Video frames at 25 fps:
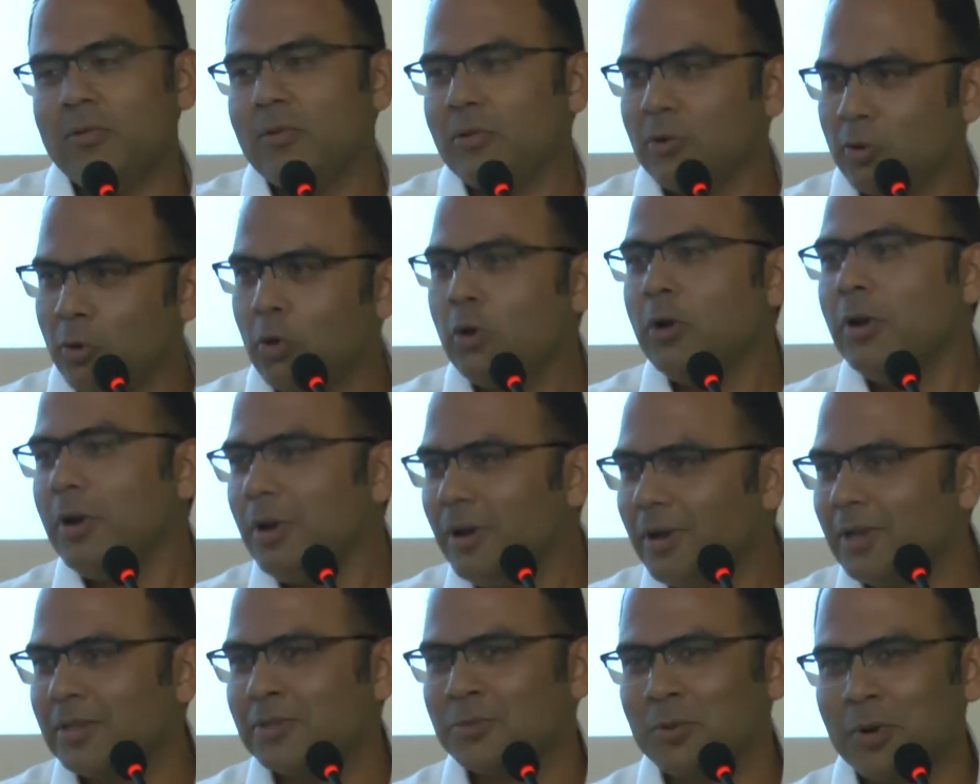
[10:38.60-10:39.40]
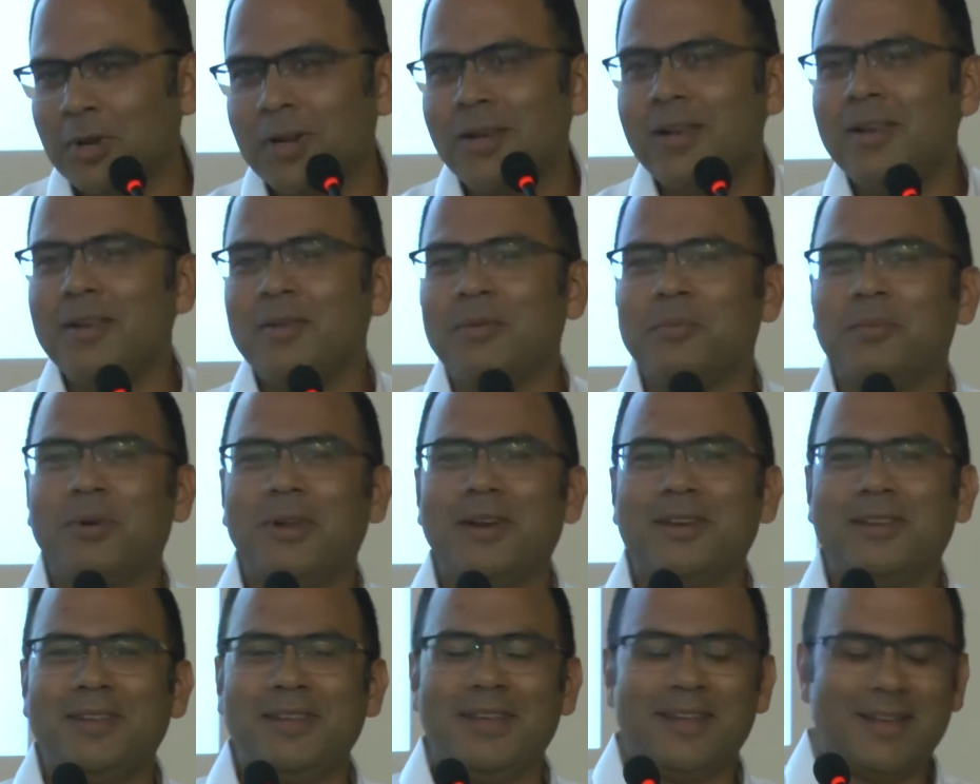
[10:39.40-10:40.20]
good as well,
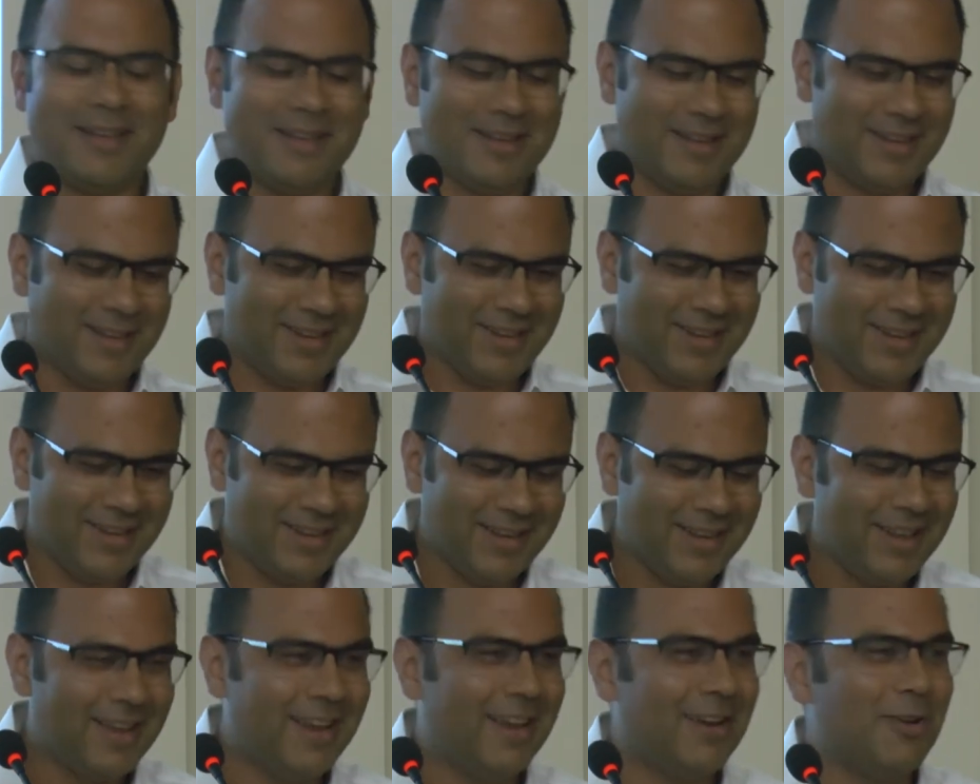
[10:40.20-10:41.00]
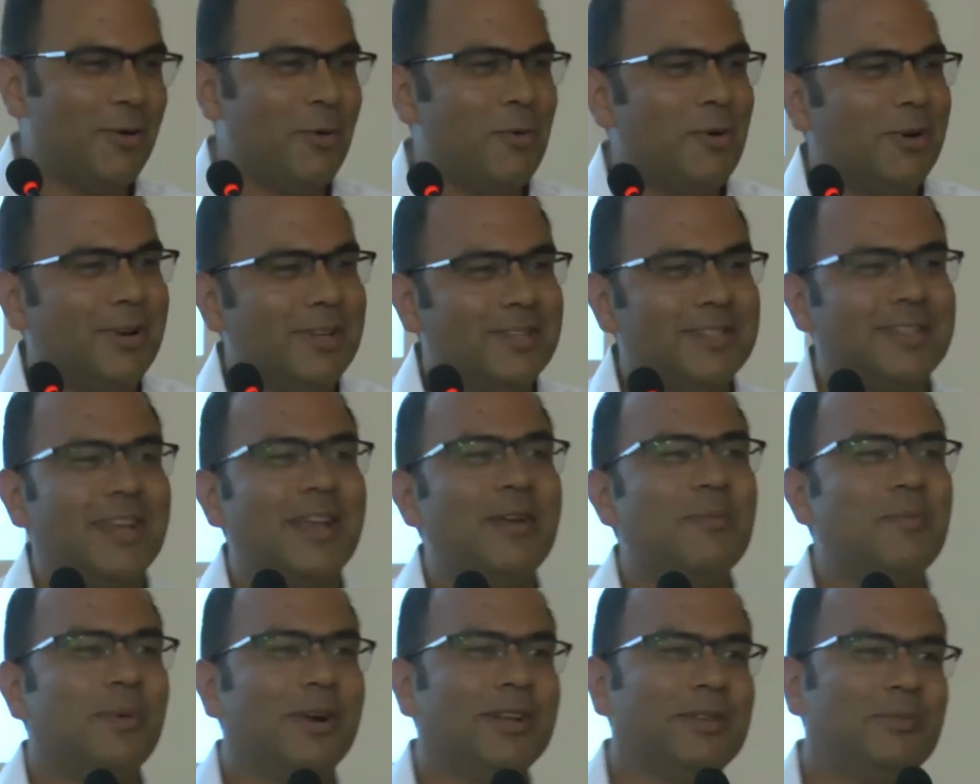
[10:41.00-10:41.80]
but yeah. I don't want to say
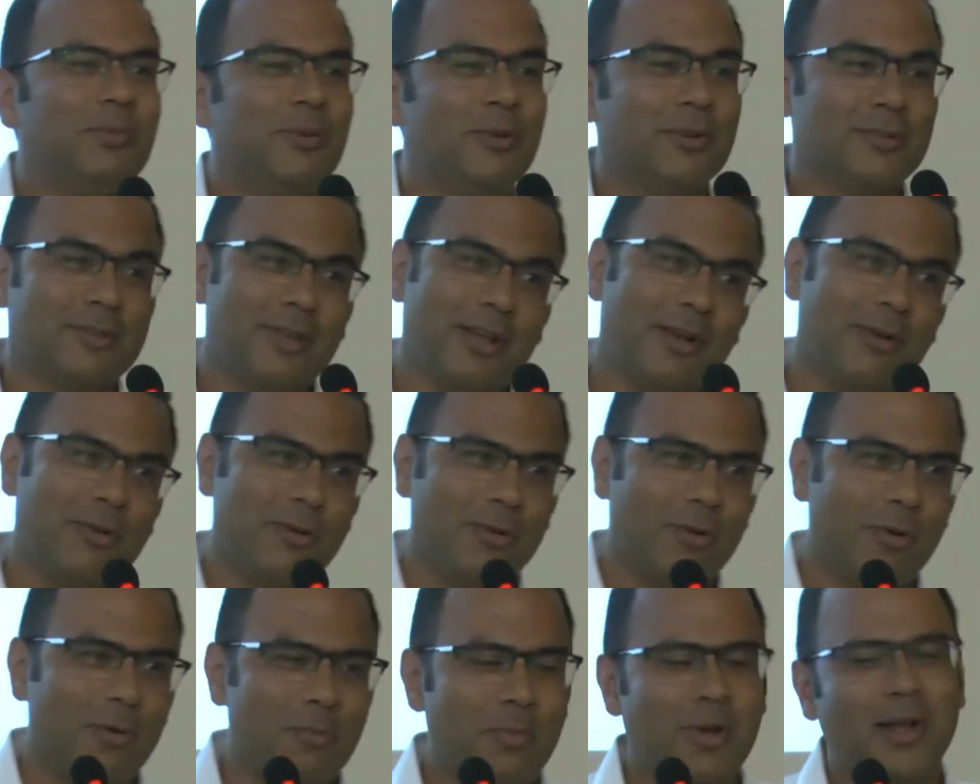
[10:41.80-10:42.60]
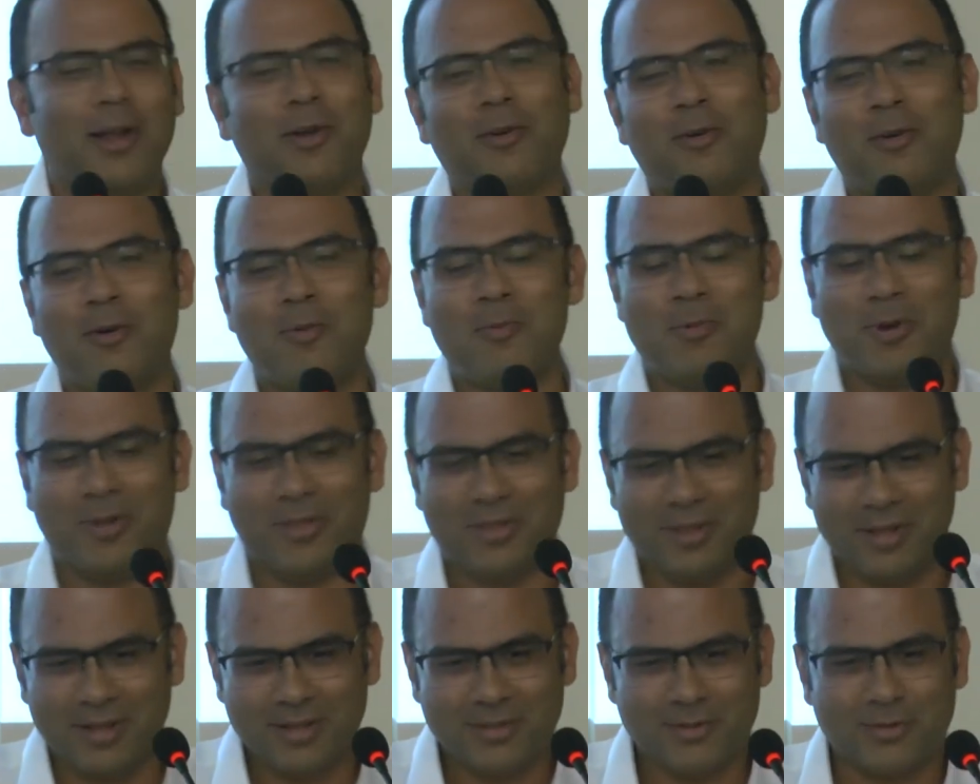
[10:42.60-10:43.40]
much because I got to go back home with
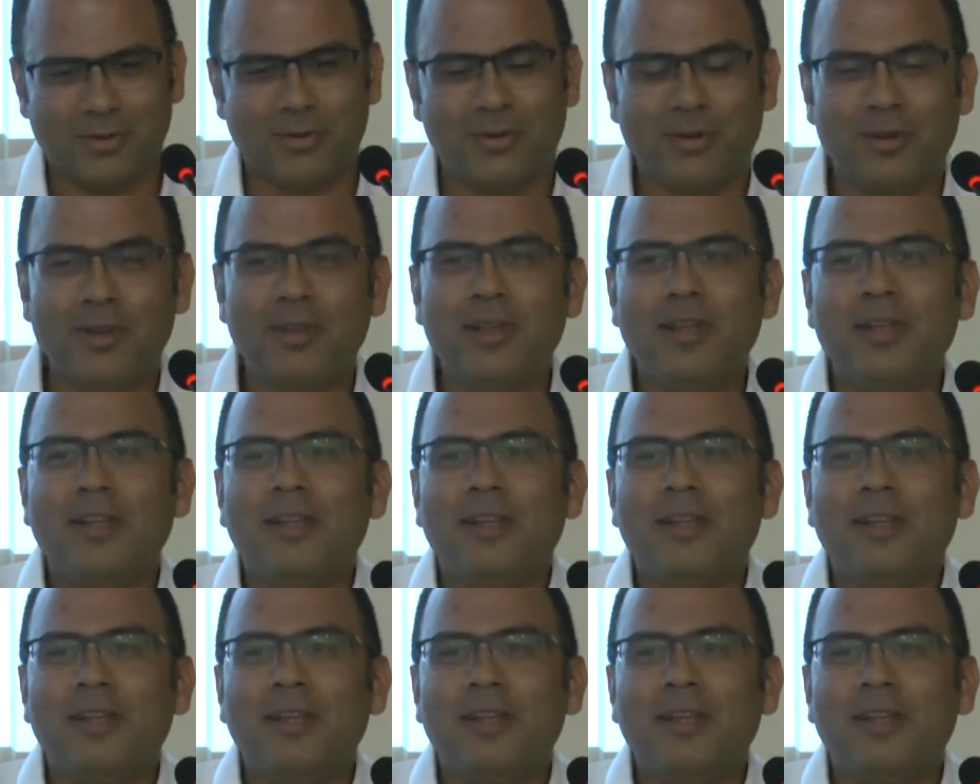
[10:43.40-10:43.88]
her. So,